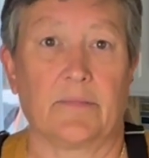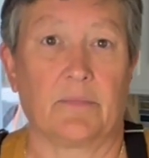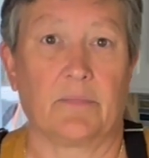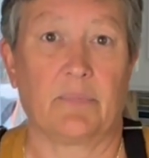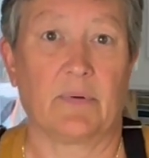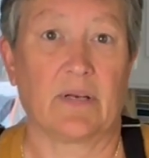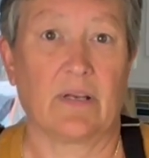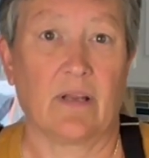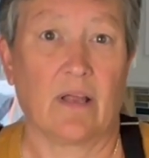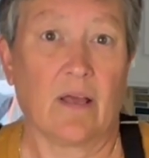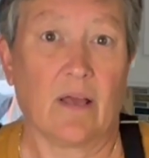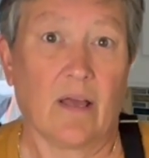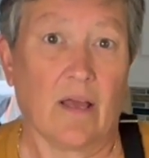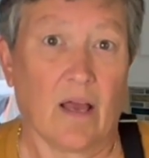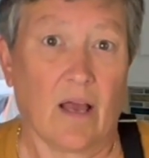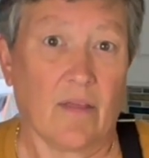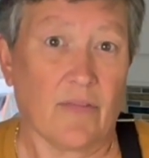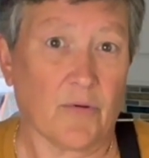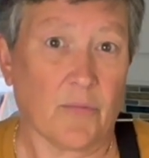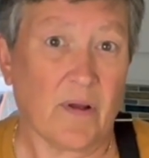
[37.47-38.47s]
But
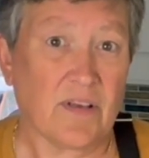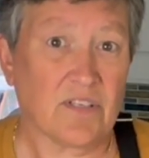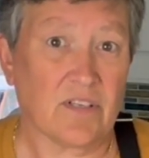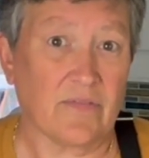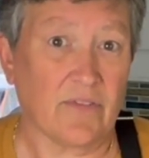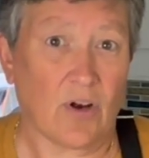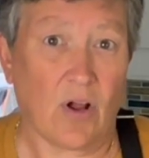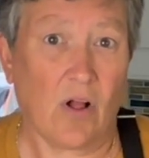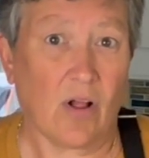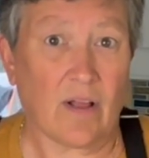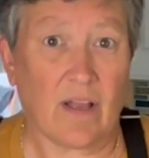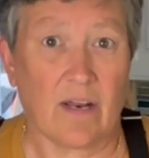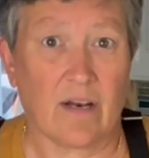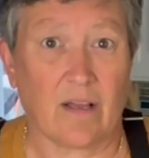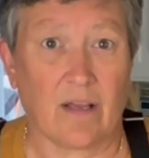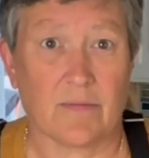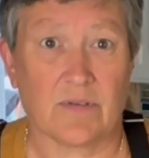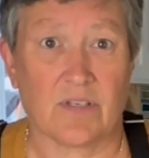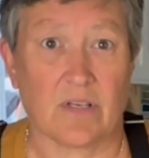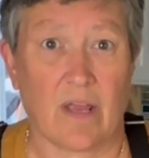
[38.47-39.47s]
the rest of it all kind of
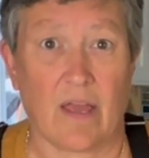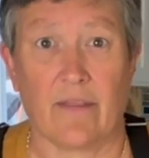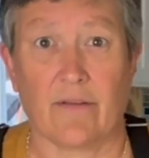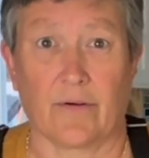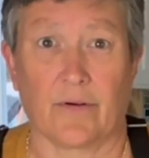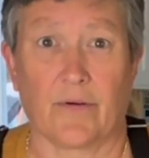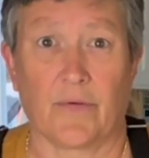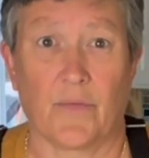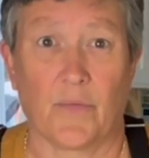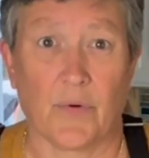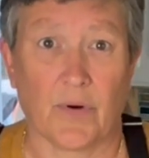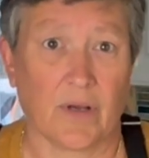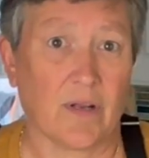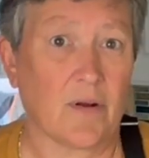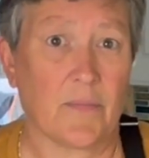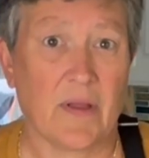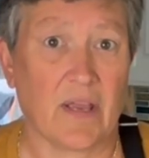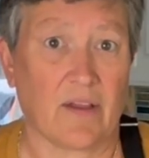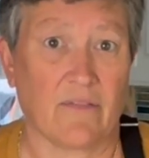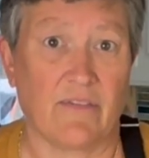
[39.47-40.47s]
comes together. We're going to
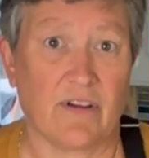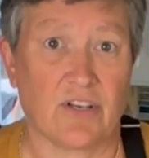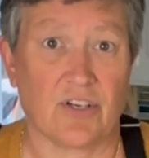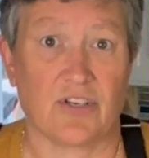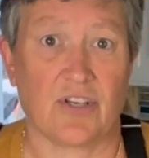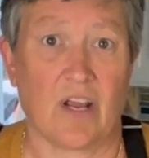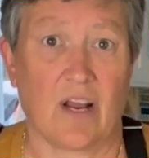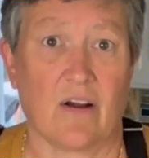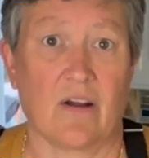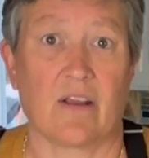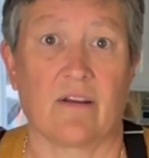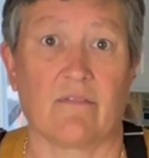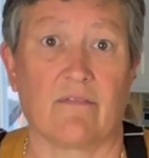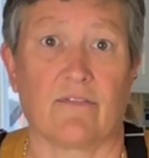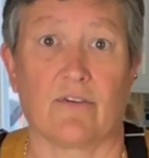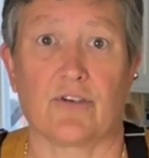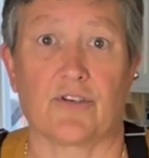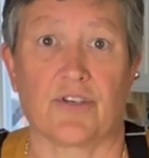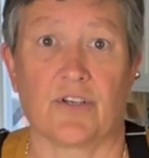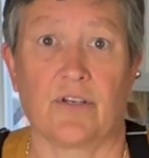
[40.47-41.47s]
make a vegetarian
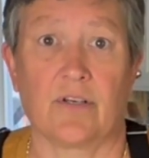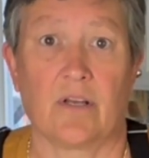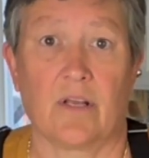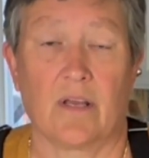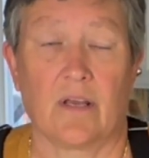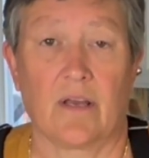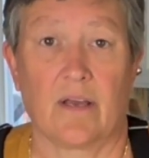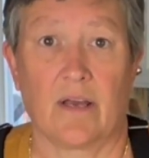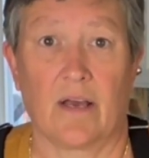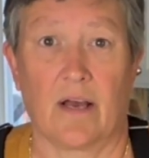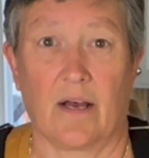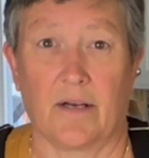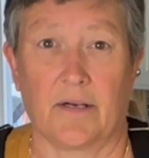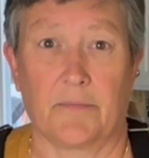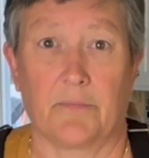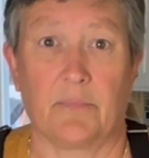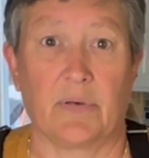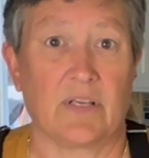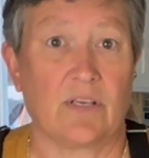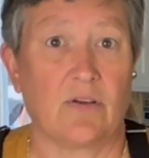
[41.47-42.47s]
version,
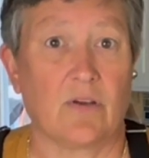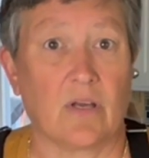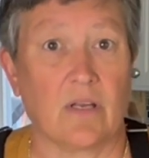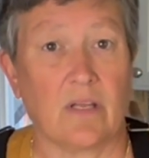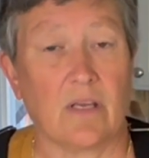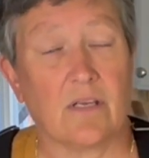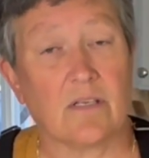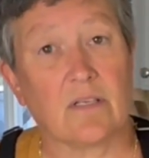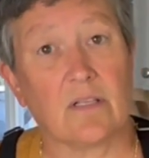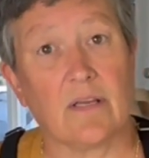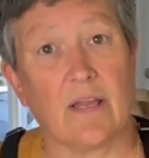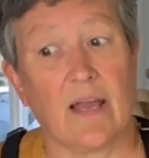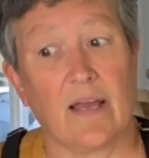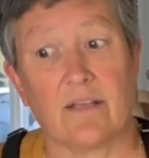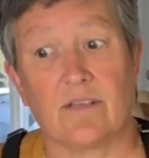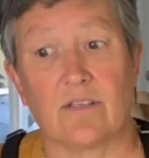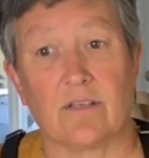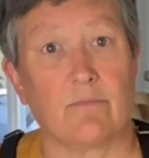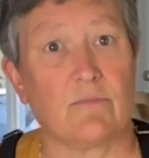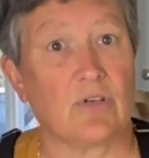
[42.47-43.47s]
but you can easily add
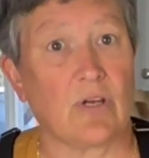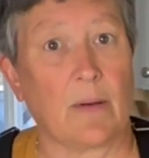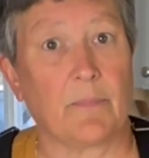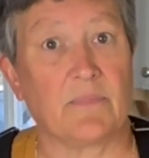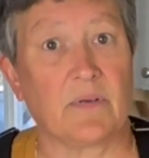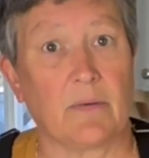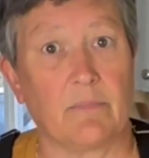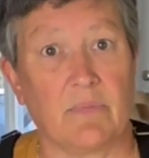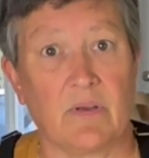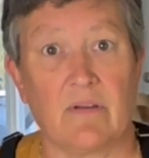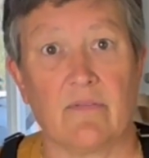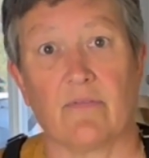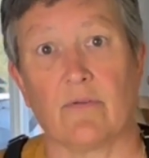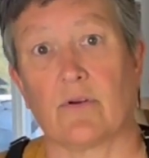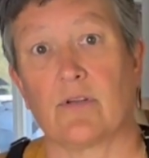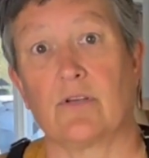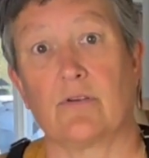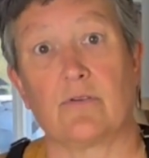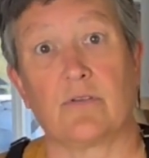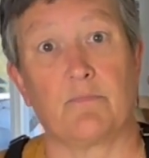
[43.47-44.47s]
some chopped up beef or
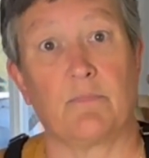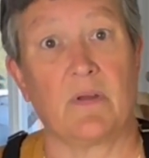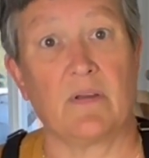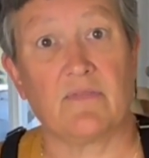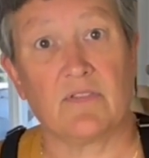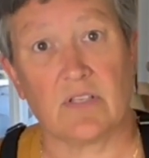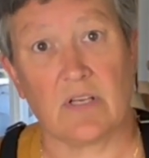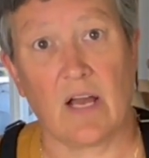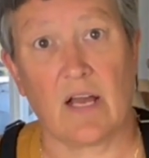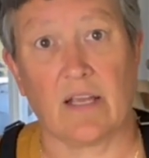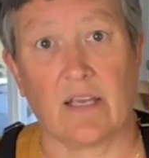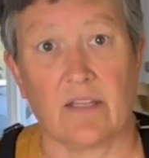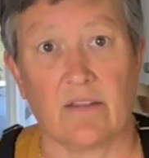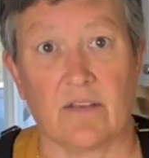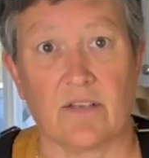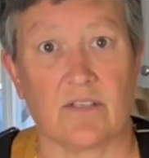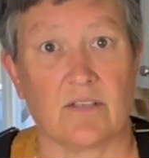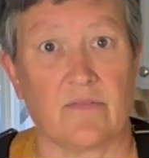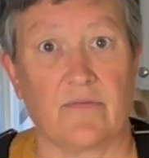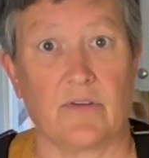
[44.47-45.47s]
use beef stock in
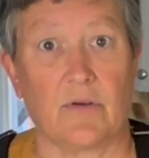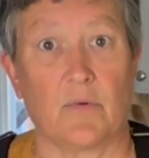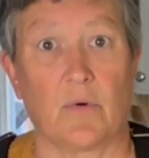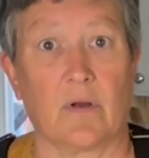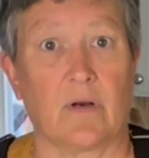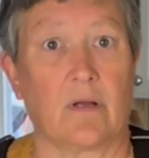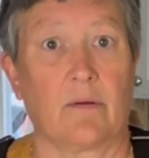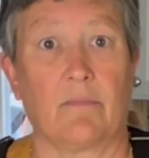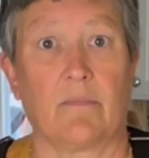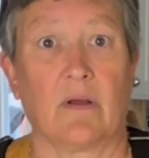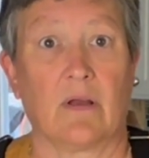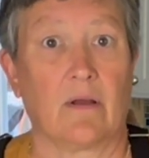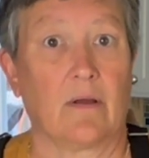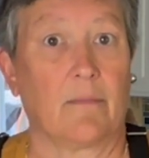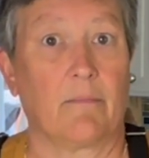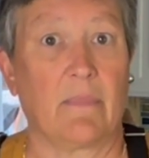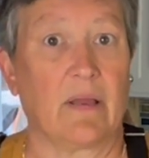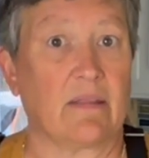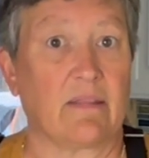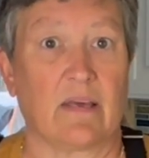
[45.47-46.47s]
this if you want to
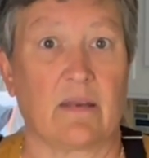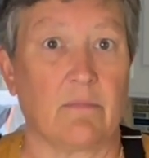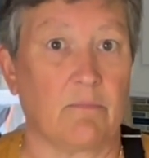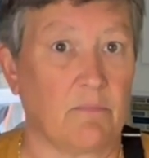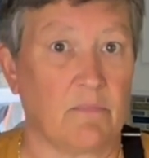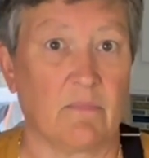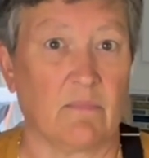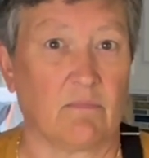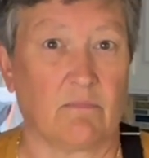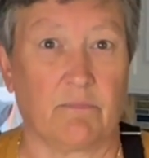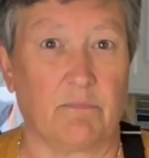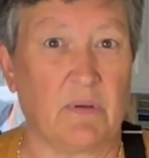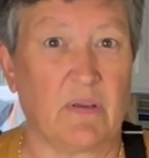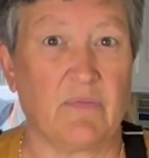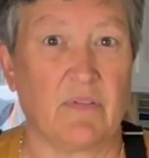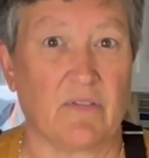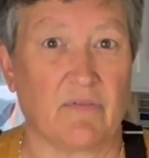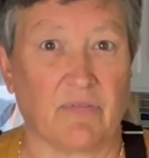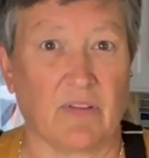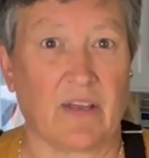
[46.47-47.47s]
make that
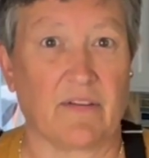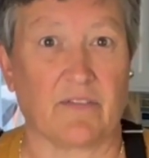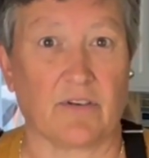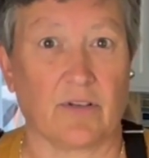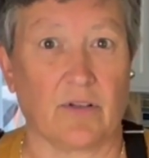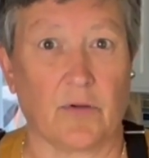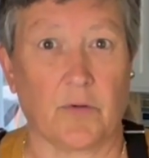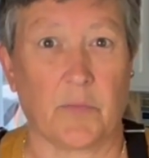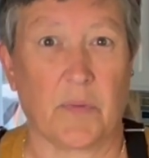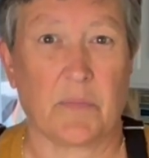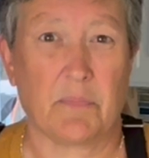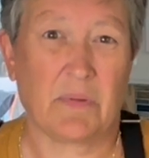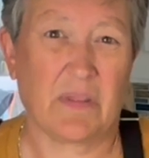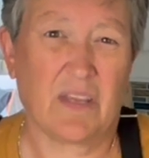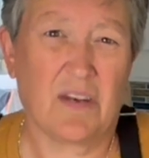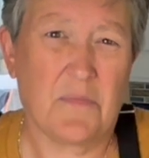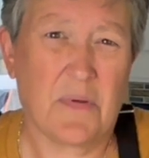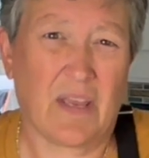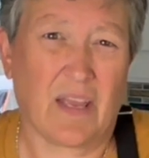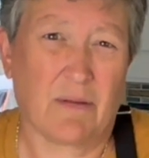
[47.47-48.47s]
beefy flavor a little bit. But then
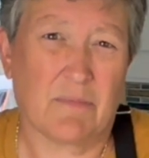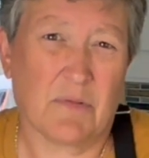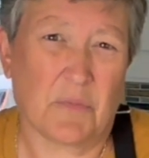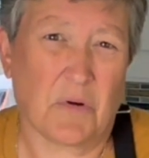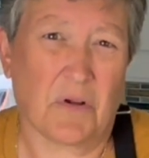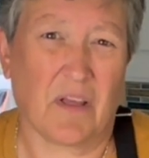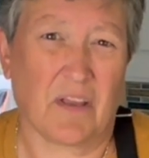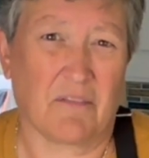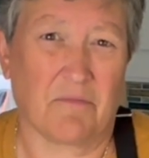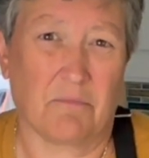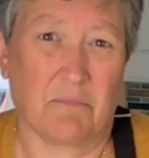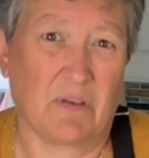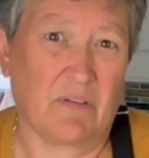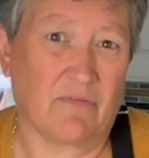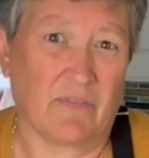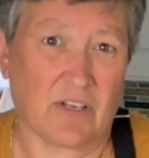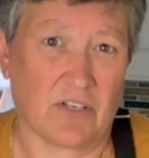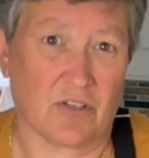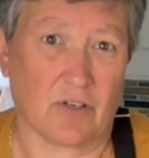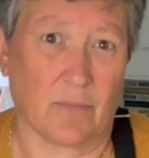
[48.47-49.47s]
it becomes more like beef
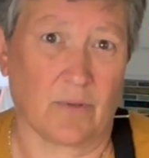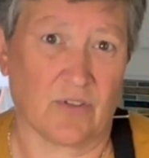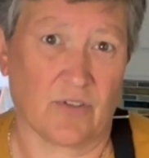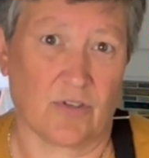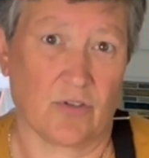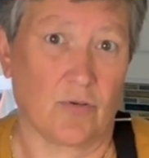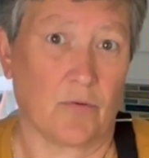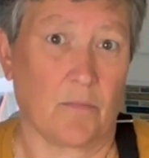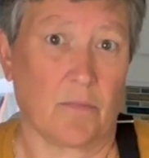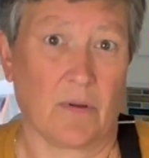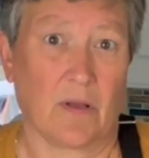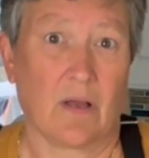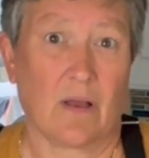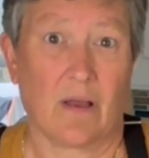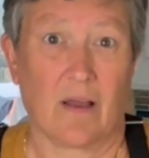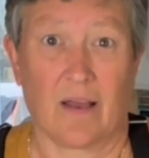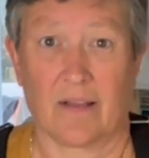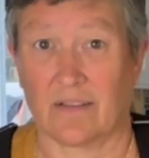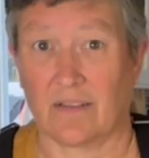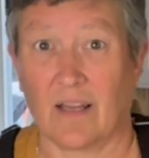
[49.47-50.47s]
vegetable soup
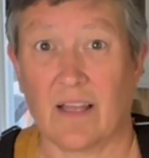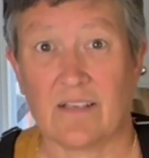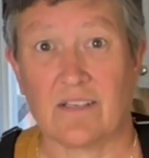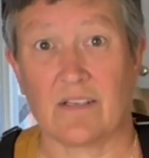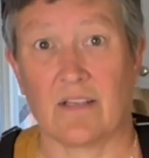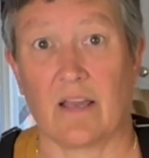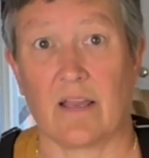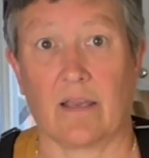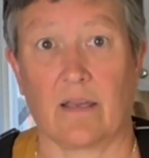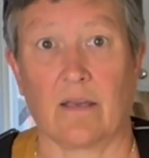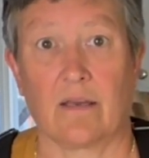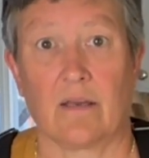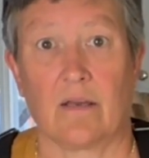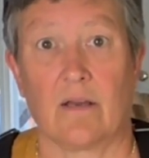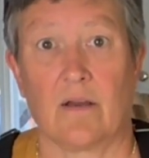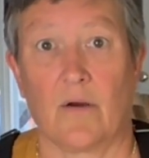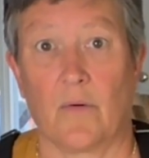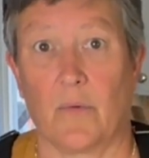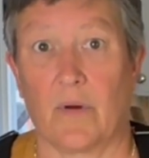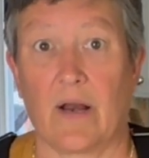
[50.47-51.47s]
and less like
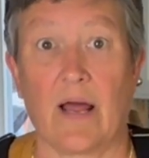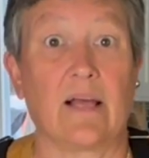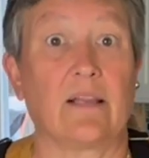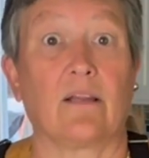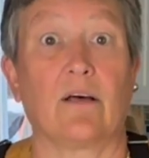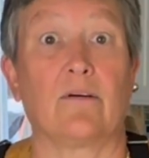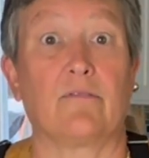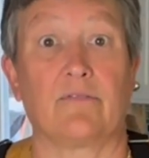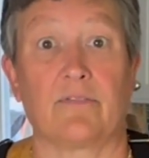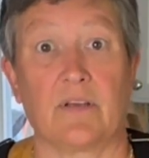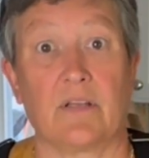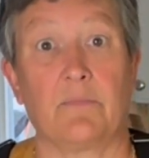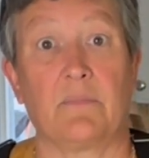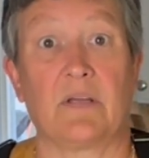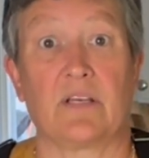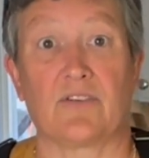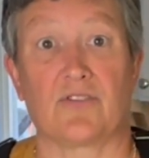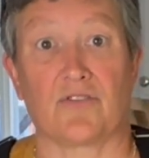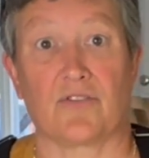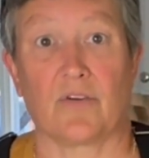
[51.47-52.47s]
what I love in
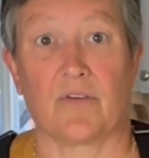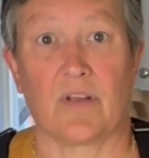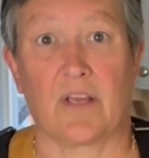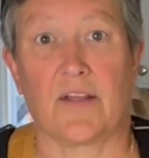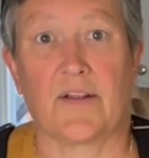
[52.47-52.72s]
minestrone.